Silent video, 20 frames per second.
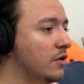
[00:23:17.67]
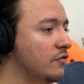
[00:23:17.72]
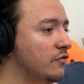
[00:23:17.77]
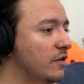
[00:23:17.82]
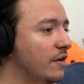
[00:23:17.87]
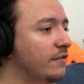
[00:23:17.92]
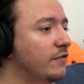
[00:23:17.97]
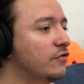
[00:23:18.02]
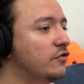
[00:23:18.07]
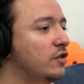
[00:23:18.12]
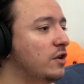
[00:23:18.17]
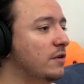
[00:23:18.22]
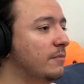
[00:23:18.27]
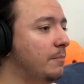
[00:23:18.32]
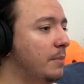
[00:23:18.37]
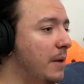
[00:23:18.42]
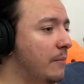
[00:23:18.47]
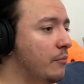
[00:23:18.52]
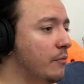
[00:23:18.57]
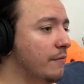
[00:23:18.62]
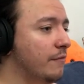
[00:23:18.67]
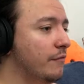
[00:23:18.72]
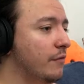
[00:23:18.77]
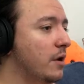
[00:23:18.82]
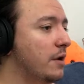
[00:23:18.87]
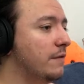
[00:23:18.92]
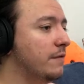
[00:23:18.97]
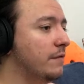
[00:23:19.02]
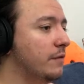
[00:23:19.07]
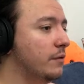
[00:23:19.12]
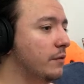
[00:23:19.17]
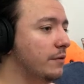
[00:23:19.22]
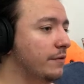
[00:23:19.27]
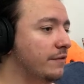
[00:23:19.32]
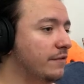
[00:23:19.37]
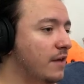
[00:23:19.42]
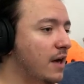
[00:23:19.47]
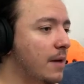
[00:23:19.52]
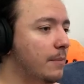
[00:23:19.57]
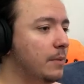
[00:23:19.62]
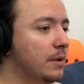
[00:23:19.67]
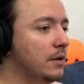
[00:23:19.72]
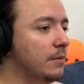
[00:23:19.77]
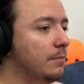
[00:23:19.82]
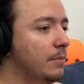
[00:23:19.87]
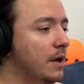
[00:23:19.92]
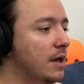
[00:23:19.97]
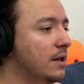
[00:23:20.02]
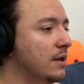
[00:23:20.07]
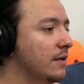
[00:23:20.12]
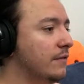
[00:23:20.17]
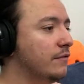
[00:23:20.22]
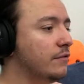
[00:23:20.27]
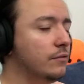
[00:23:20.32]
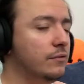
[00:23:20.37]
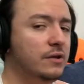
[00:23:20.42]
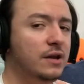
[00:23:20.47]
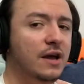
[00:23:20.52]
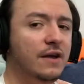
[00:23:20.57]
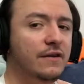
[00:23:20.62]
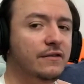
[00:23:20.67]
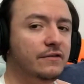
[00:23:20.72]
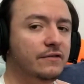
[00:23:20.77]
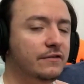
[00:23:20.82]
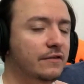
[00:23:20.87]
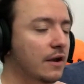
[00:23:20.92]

She has a sheet of paper in front of her and is tapping a pen against her desk,